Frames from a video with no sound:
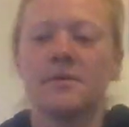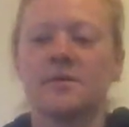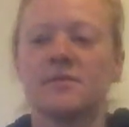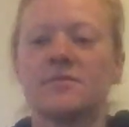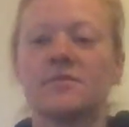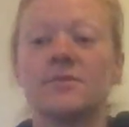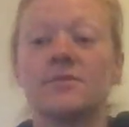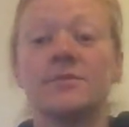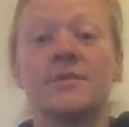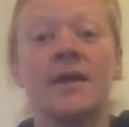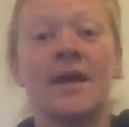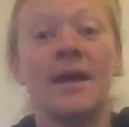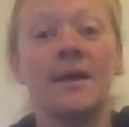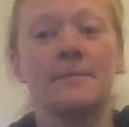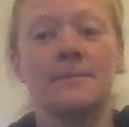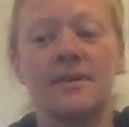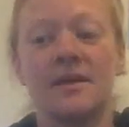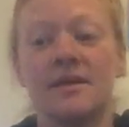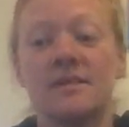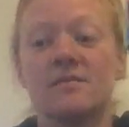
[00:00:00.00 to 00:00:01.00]
So
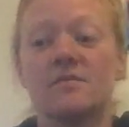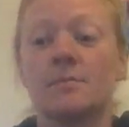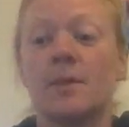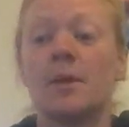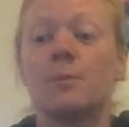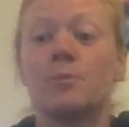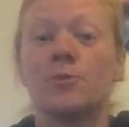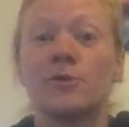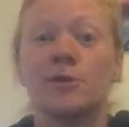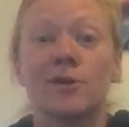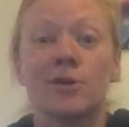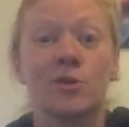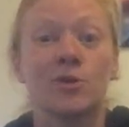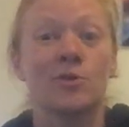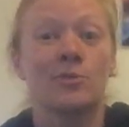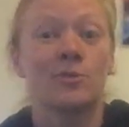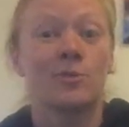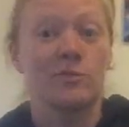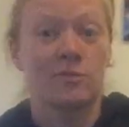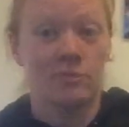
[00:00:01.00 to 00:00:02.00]
that means my
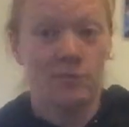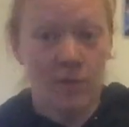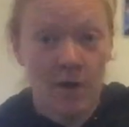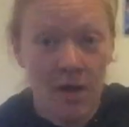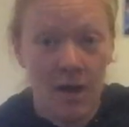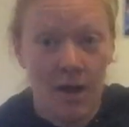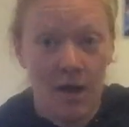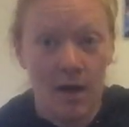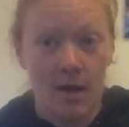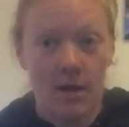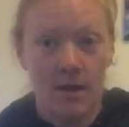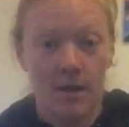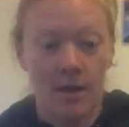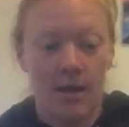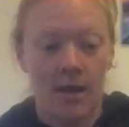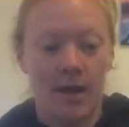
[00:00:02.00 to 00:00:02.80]
prediction was wrong